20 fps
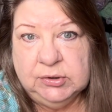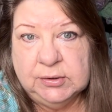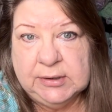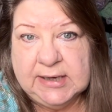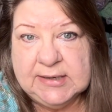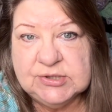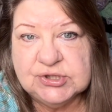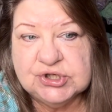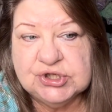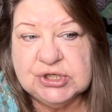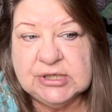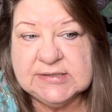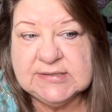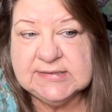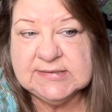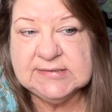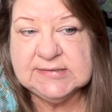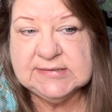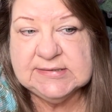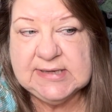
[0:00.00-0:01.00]
guys
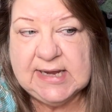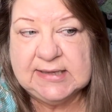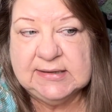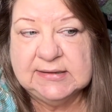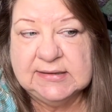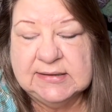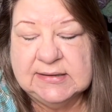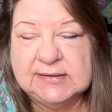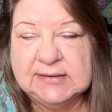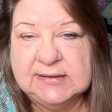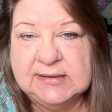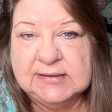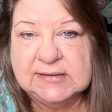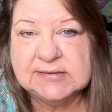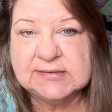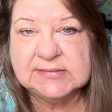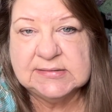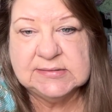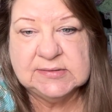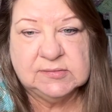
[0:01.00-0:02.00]
just set
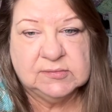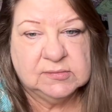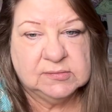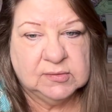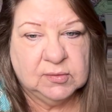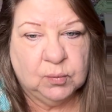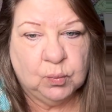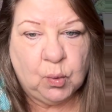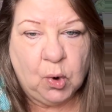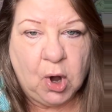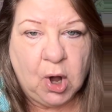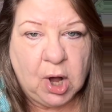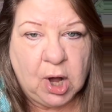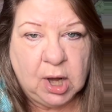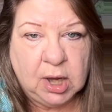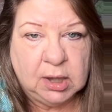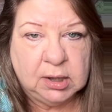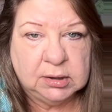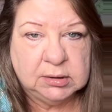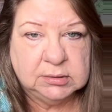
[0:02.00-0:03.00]
this
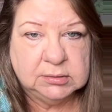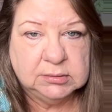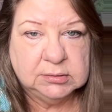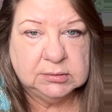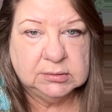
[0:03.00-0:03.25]
wall